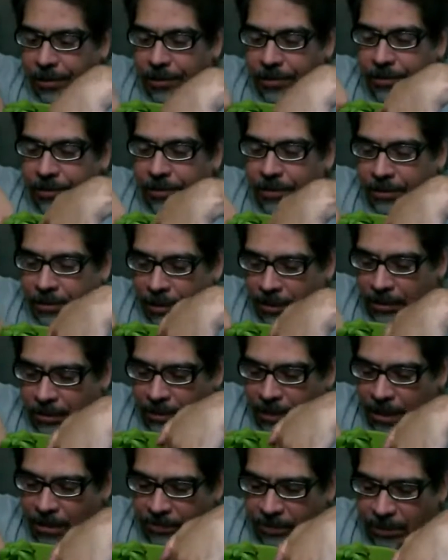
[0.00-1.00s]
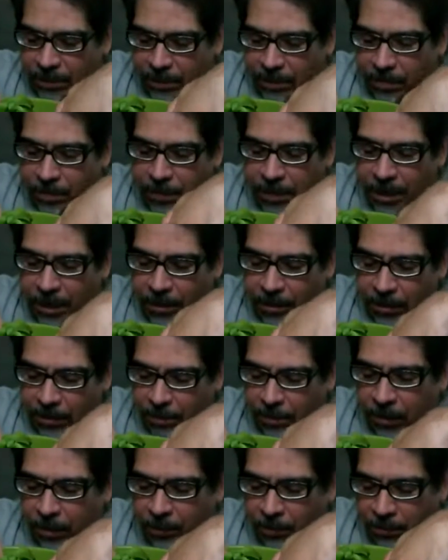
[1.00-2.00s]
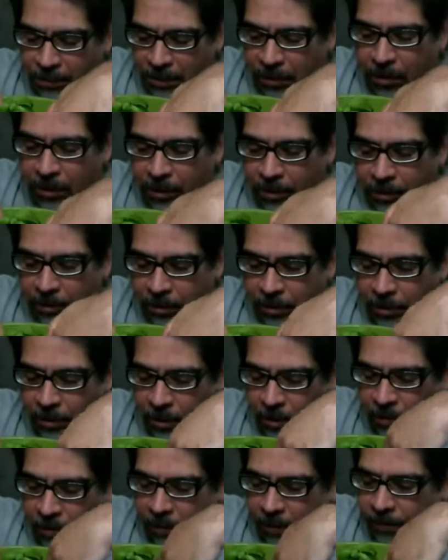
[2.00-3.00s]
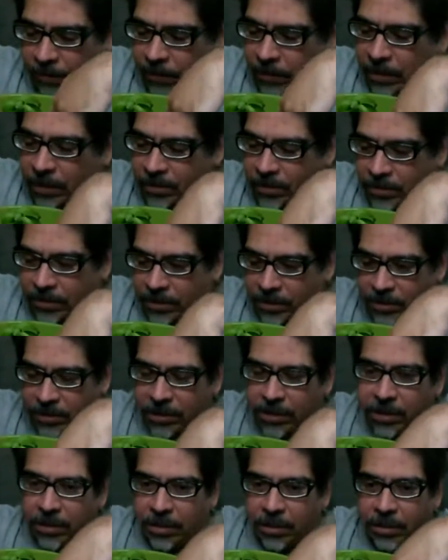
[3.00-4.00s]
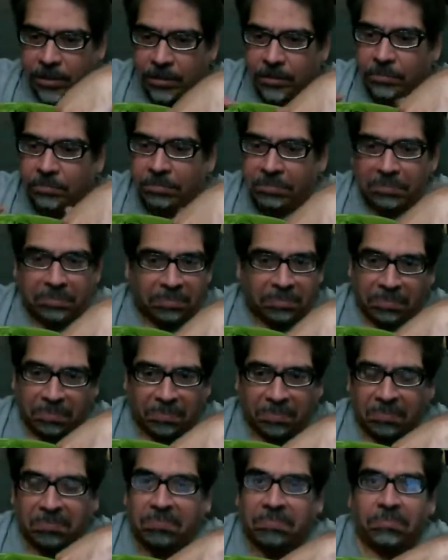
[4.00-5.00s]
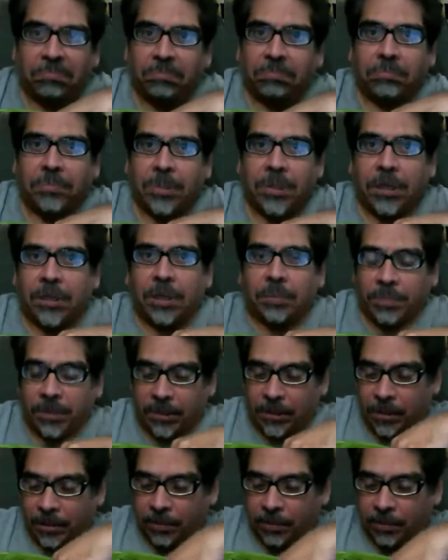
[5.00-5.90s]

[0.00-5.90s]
Seeing as I didn't have to cut it back, but if it doesn't succeed, it's not that big.